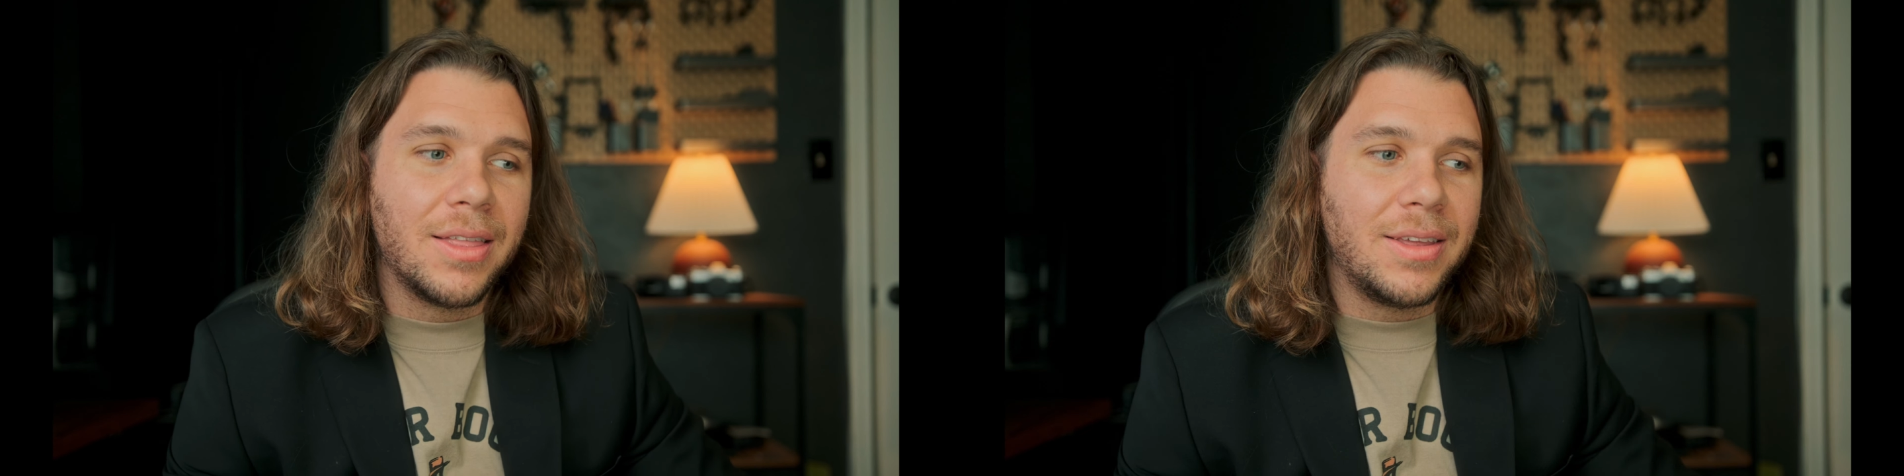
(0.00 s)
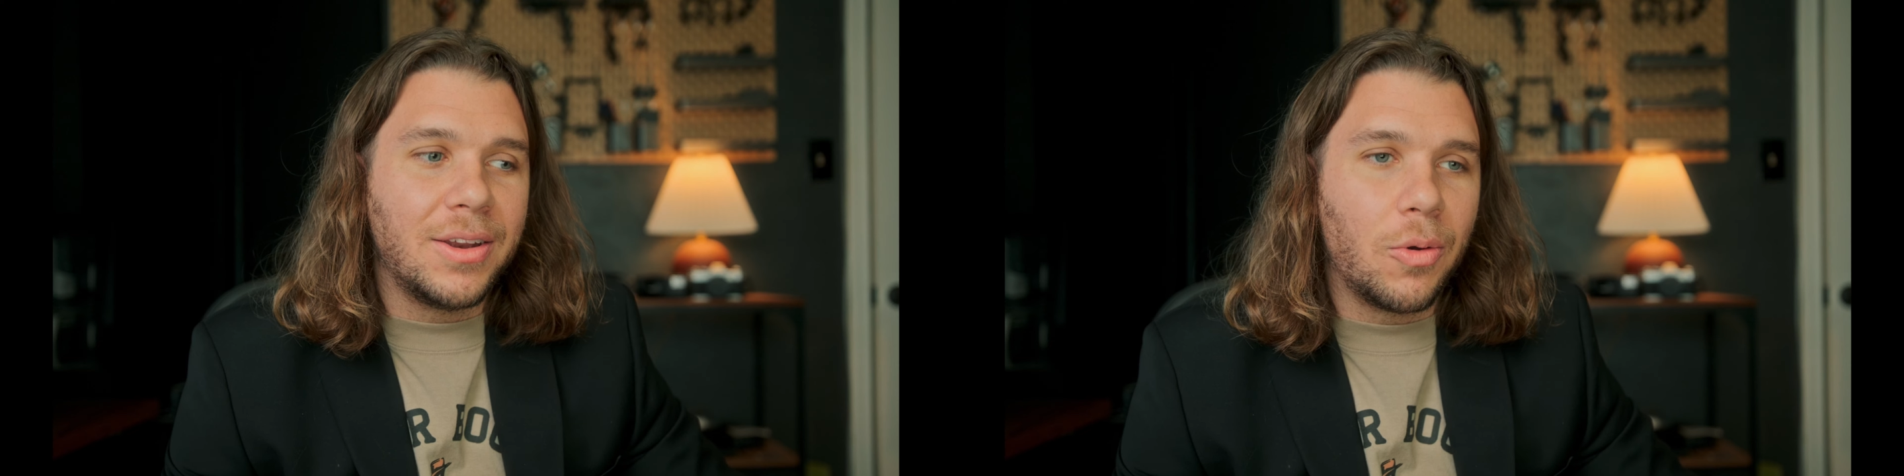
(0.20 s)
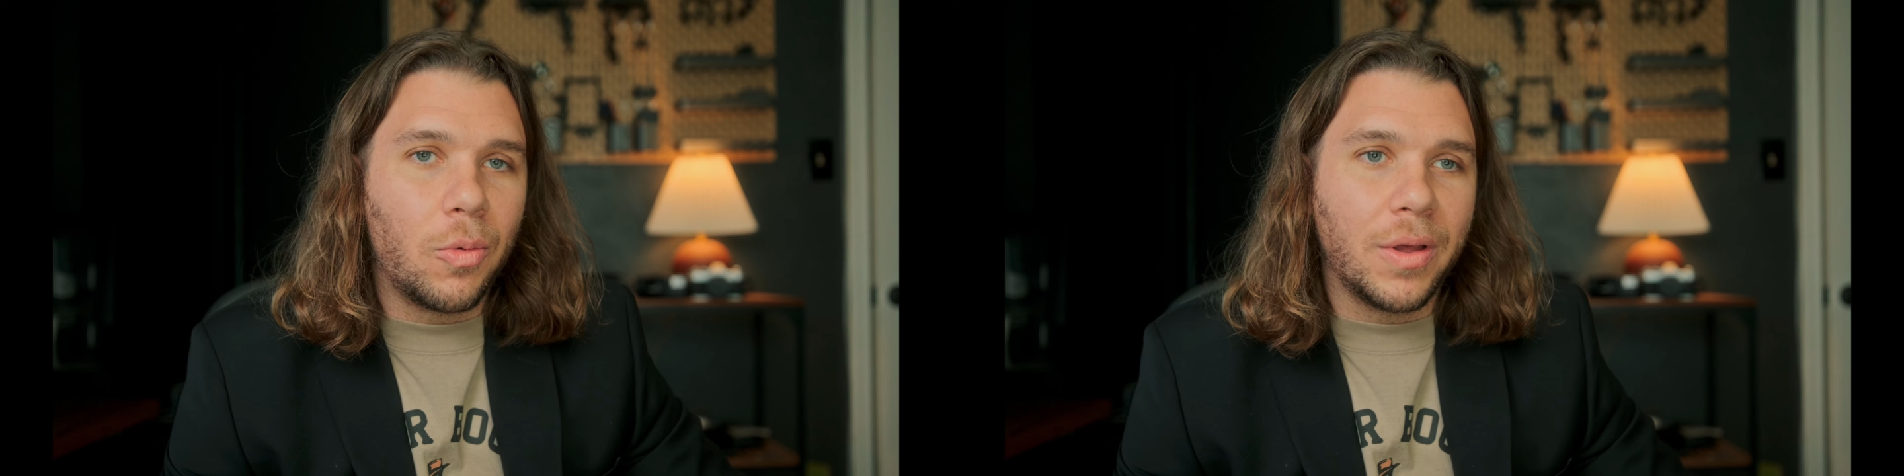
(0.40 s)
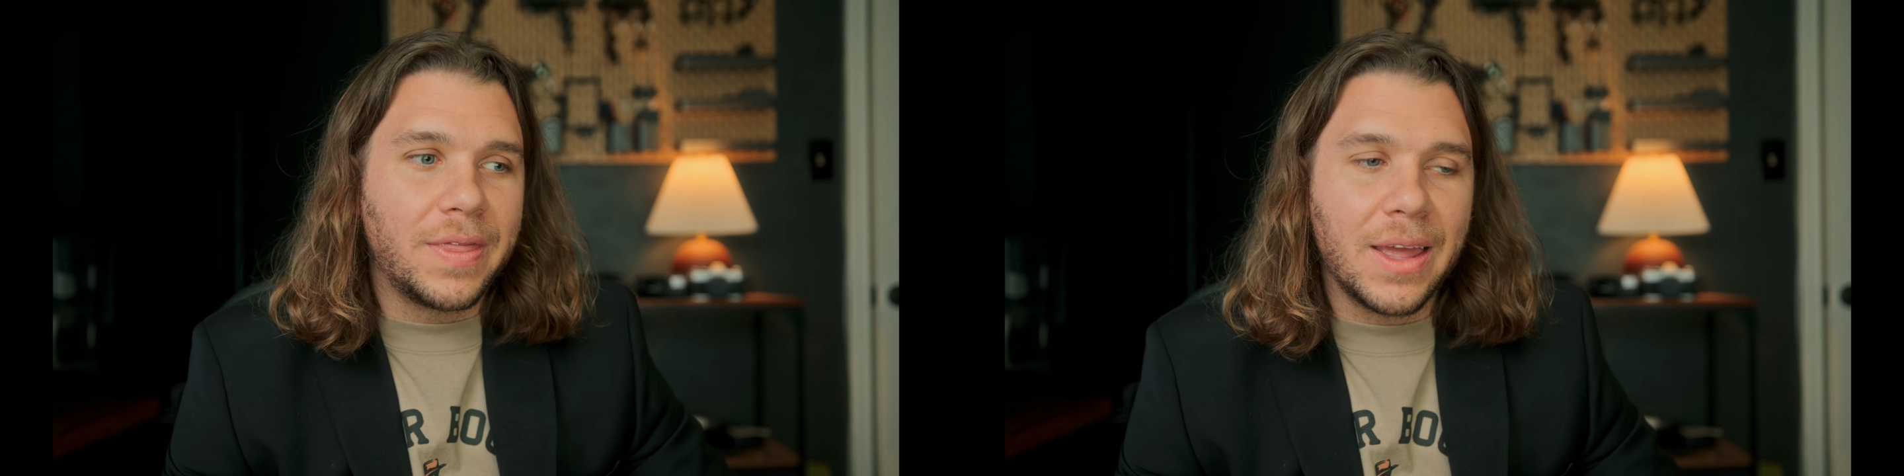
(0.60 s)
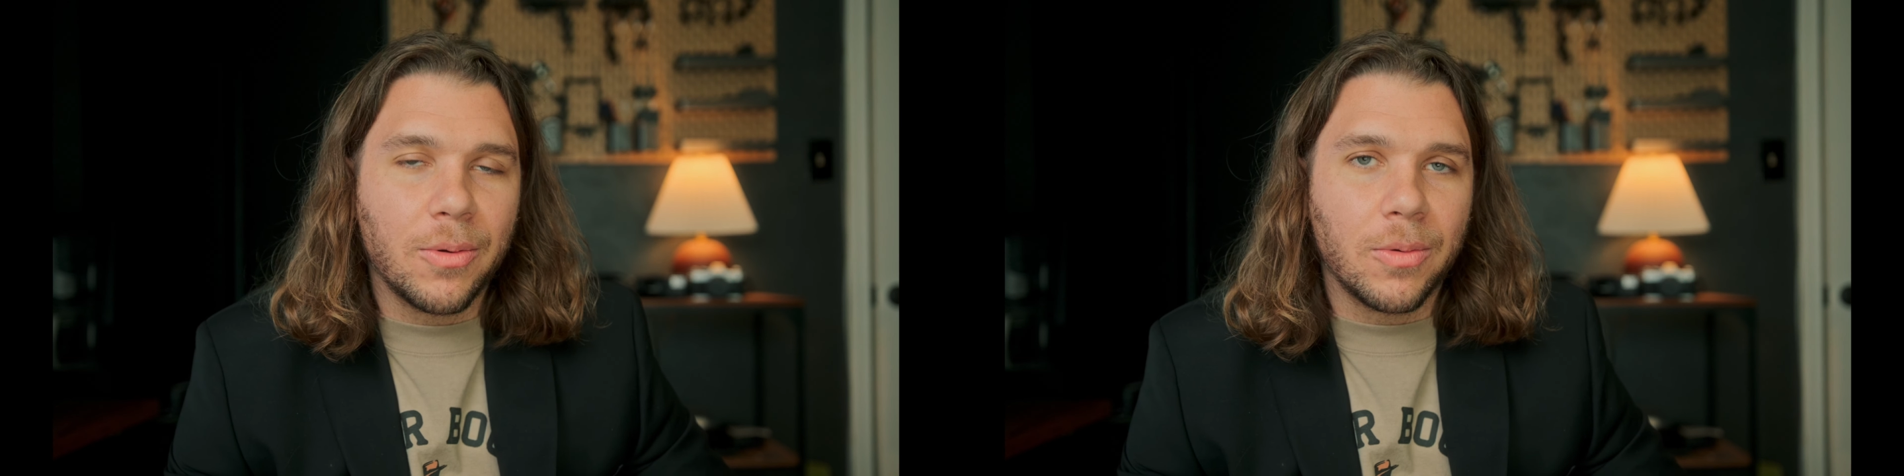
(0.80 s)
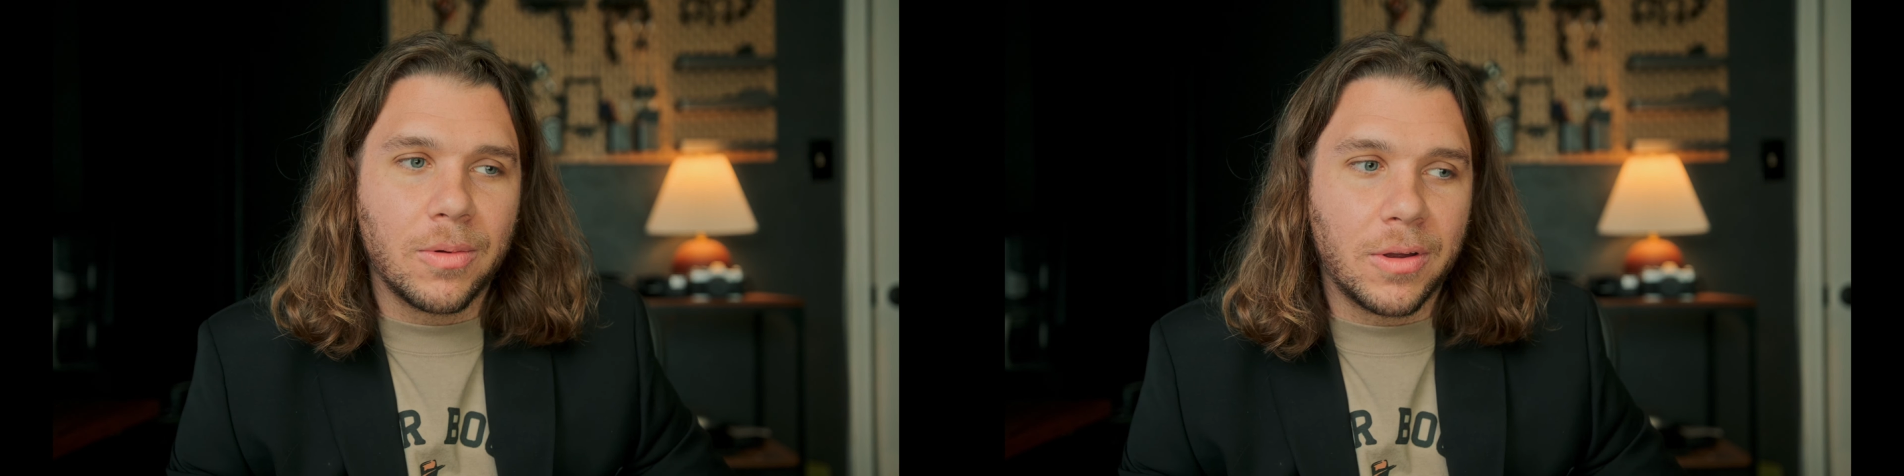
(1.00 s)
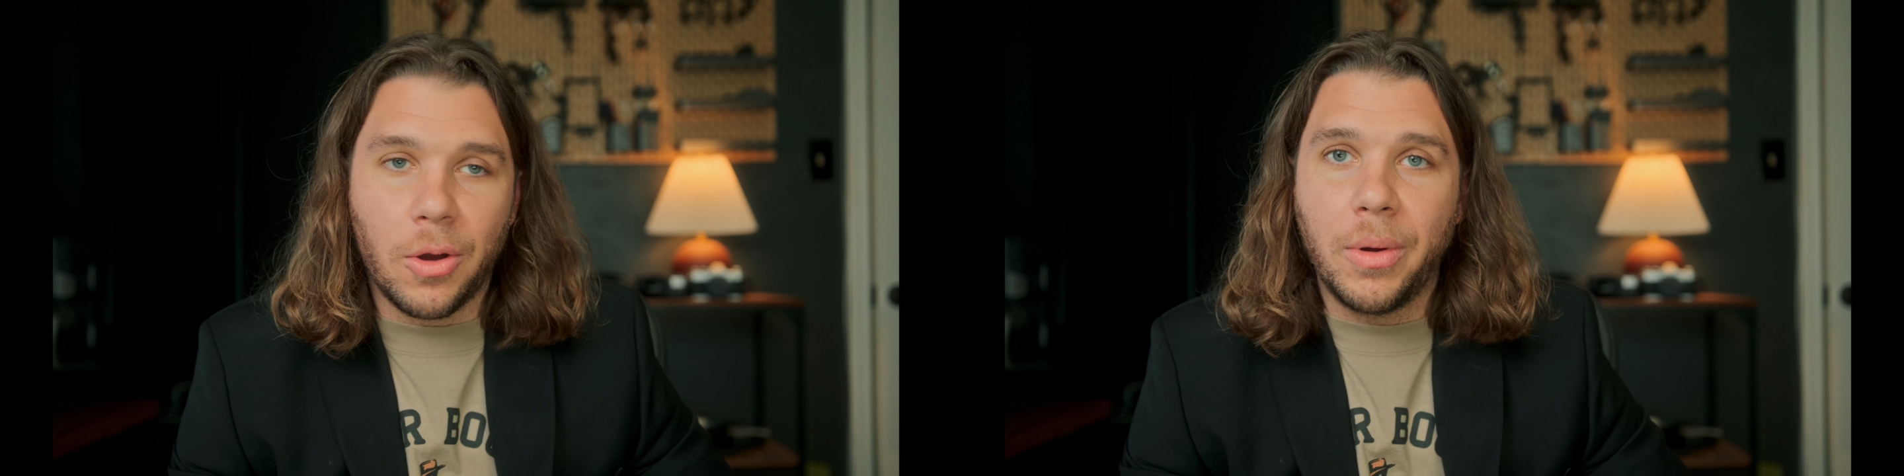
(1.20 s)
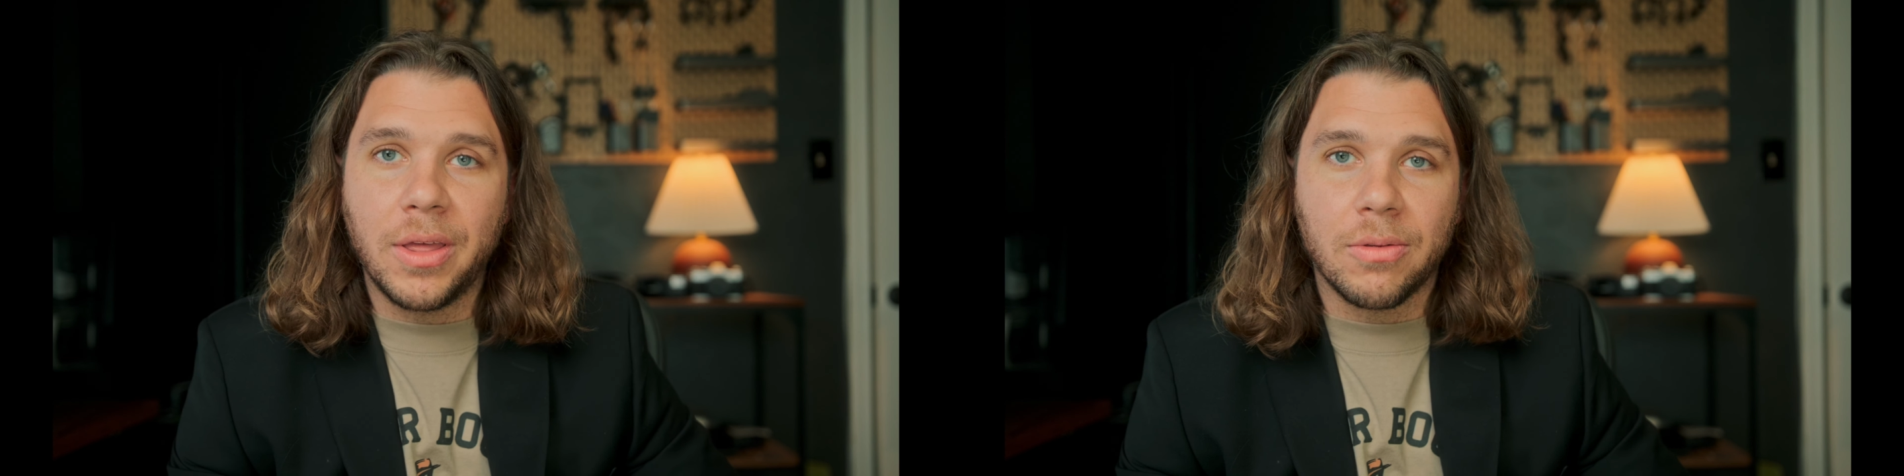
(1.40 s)
what they were
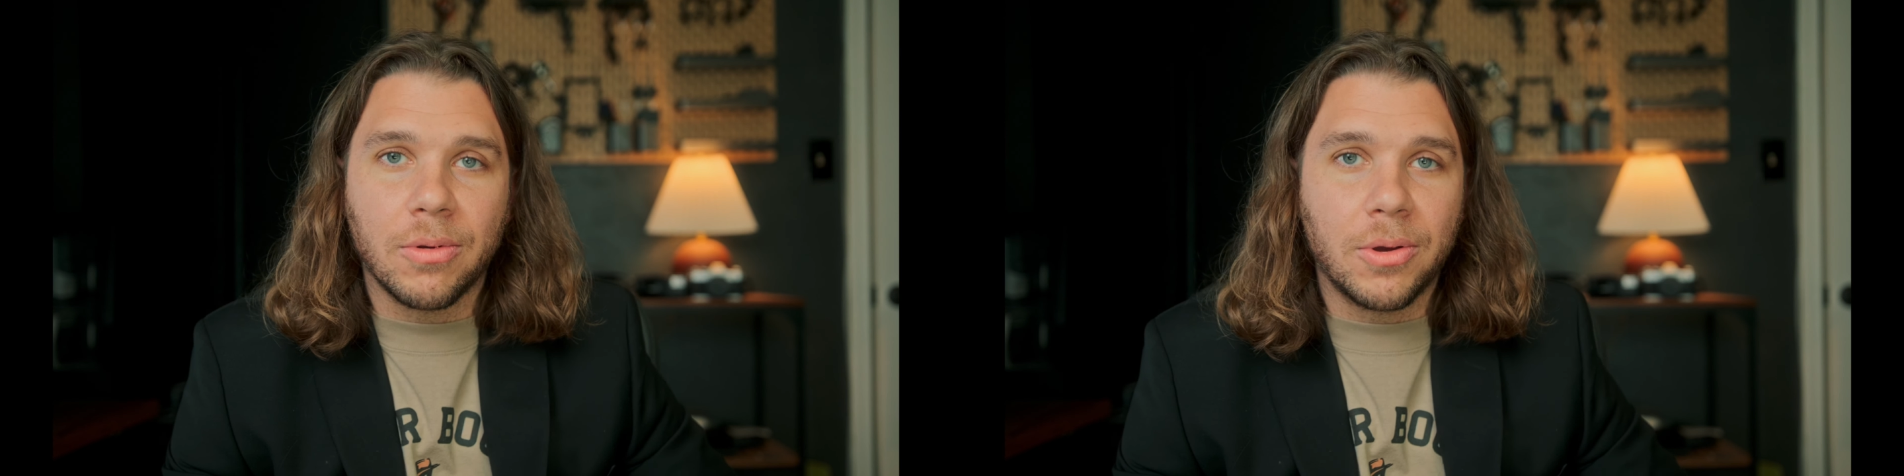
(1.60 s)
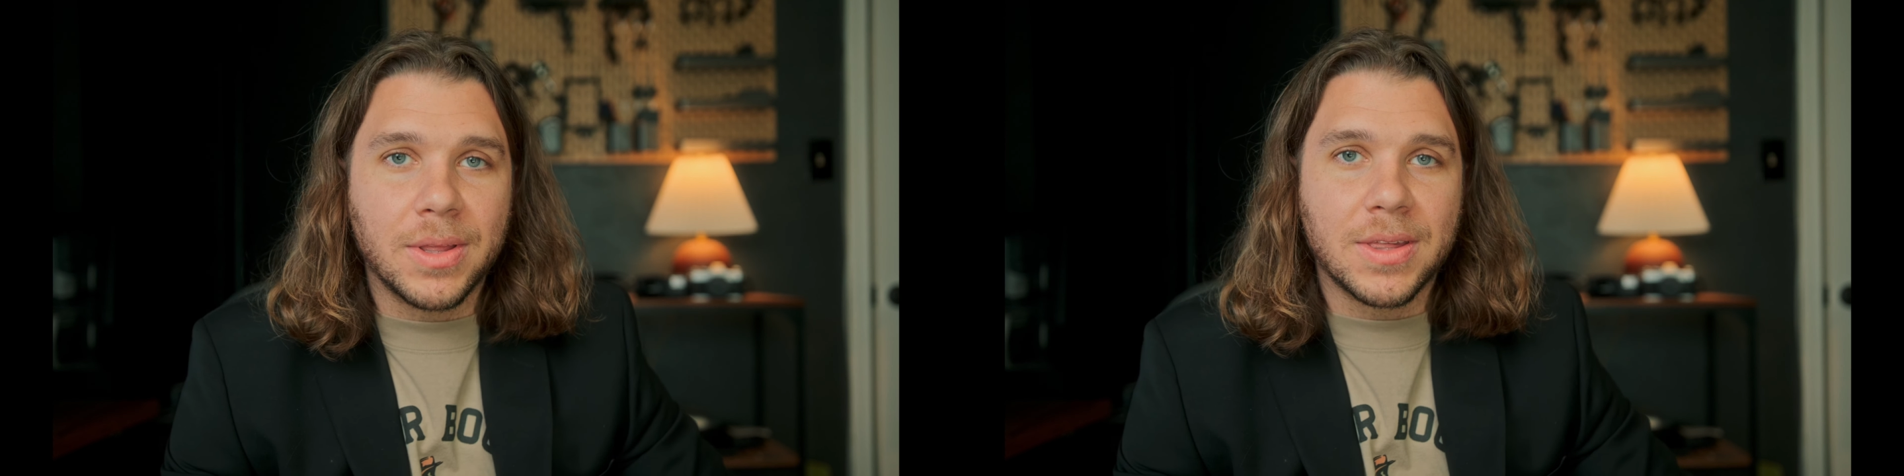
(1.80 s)
going through. And